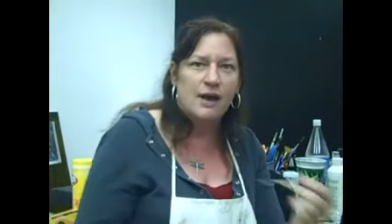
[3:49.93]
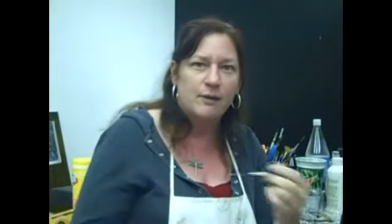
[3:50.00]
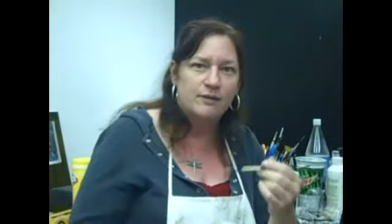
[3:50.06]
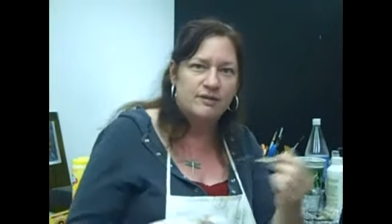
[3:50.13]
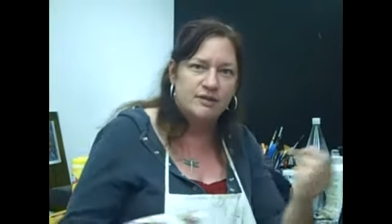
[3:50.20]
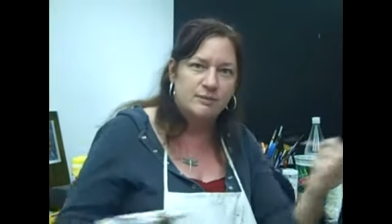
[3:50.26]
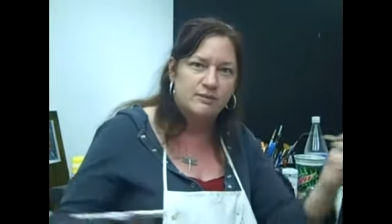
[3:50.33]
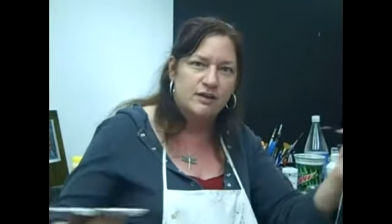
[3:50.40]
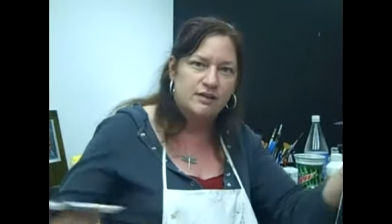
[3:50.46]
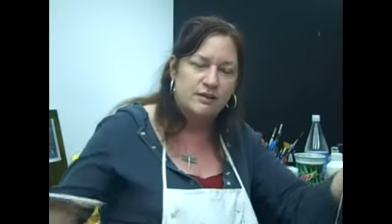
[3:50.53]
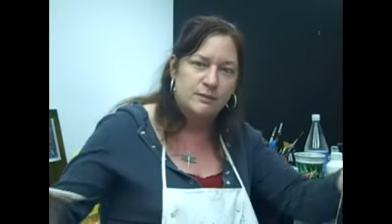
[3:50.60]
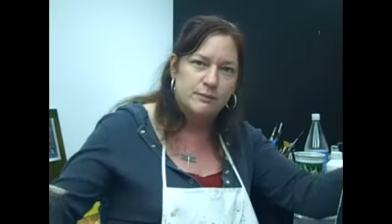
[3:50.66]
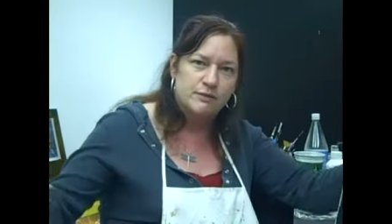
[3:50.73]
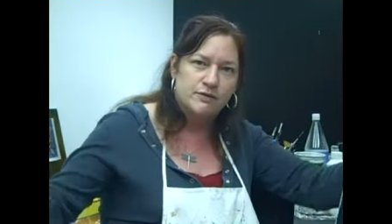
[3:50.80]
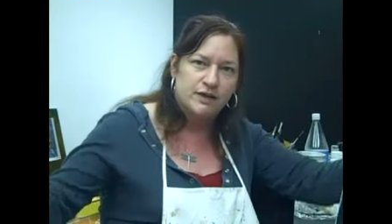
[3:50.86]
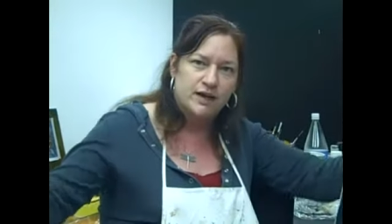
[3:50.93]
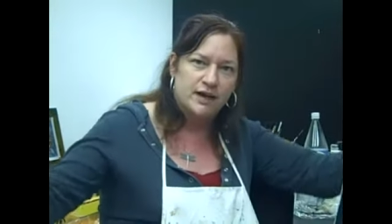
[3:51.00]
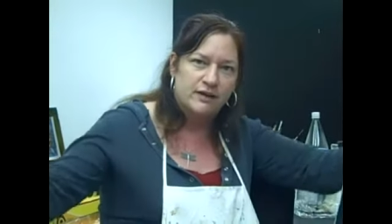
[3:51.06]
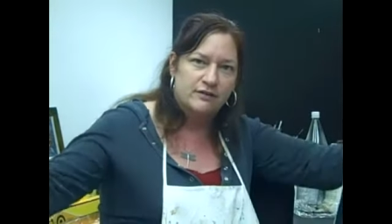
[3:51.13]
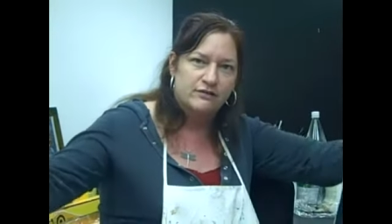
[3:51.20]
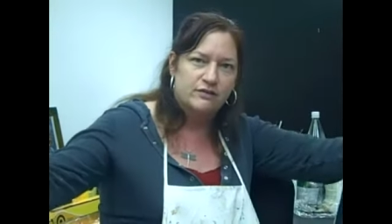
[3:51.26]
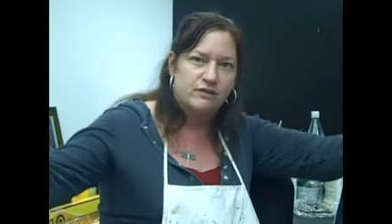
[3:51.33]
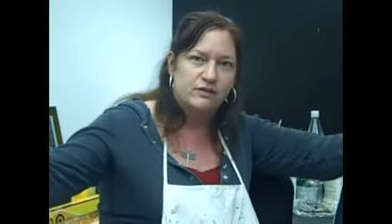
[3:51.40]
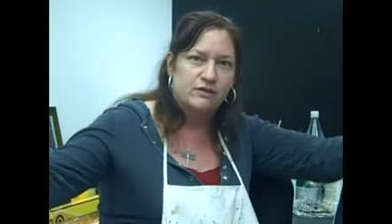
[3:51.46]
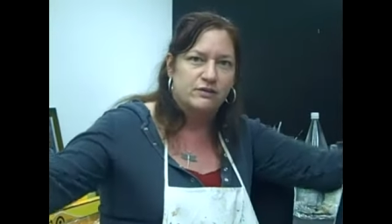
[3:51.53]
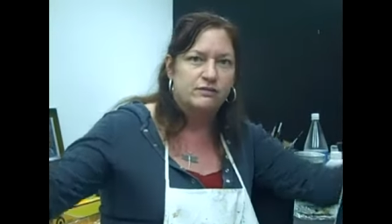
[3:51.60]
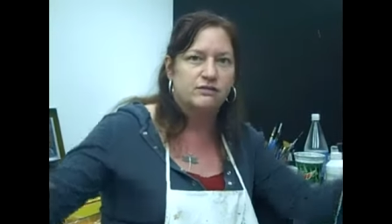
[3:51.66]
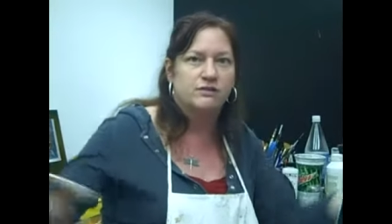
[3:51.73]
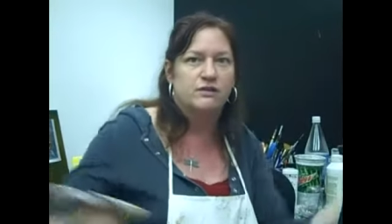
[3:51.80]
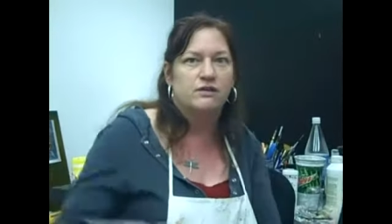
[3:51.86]
how it seems like they're moving kind of
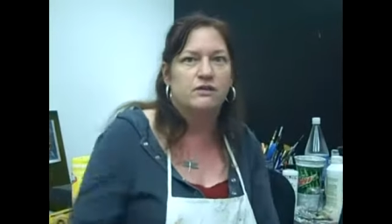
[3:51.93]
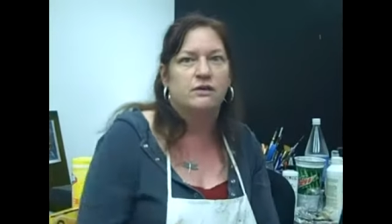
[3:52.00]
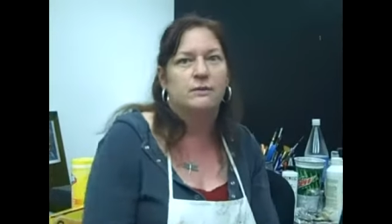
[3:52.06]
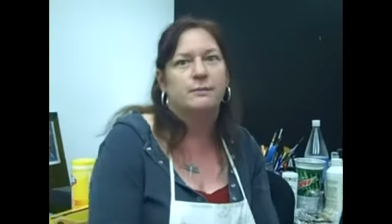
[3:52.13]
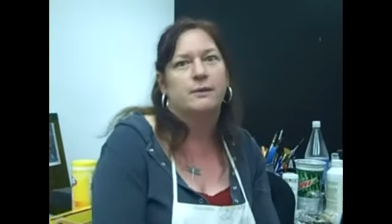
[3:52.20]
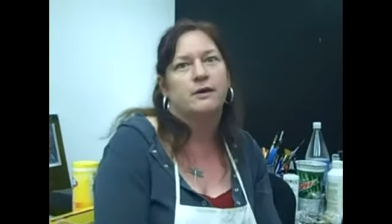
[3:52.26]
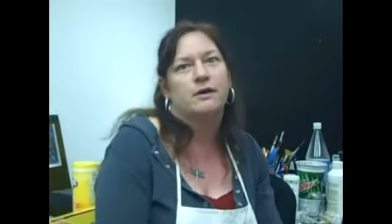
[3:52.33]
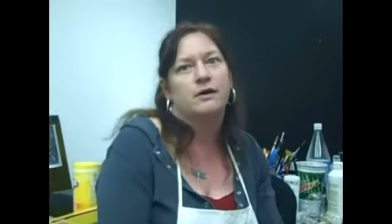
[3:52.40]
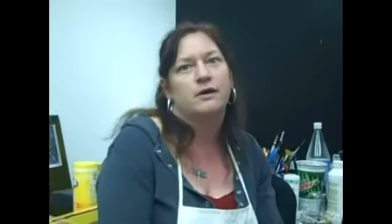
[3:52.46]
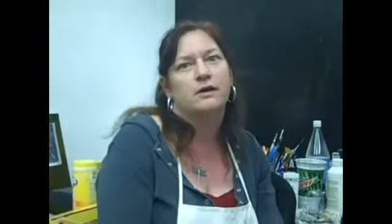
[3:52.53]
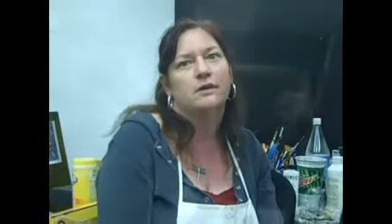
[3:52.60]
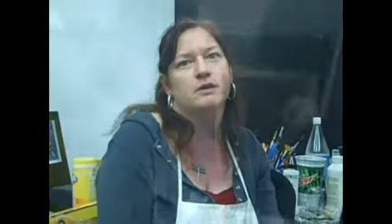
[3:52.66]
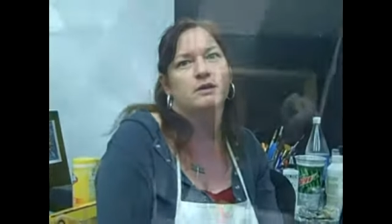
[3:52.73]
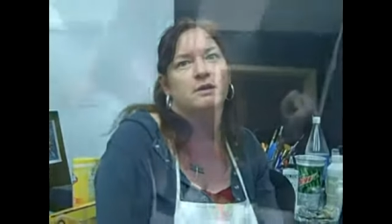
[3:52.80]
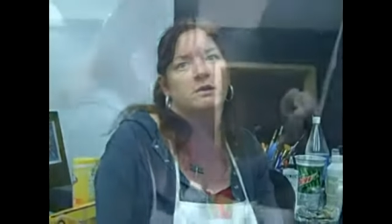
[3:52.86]
further and further apart.